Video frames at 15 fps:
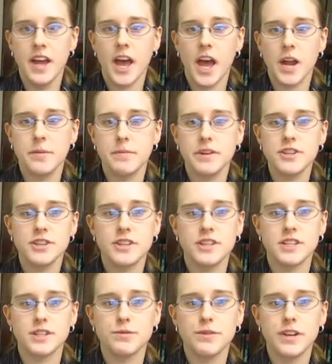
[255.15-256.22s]
Admission
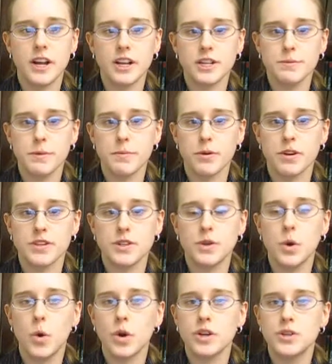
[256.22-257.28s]
is three dollars per person
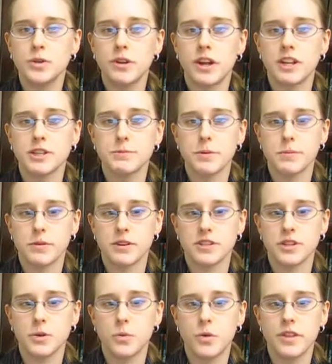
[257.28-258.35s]
or two dollars per
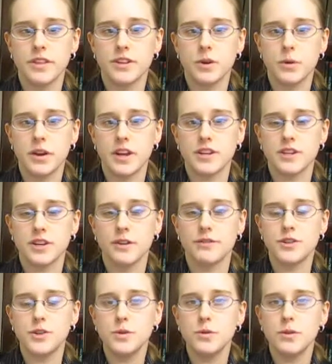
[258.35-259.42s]
person with a donation of
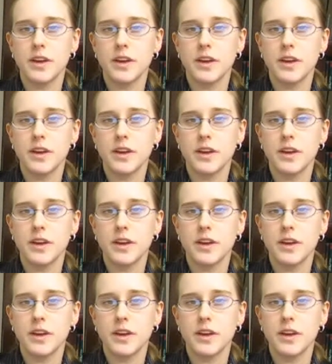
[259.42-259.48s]
two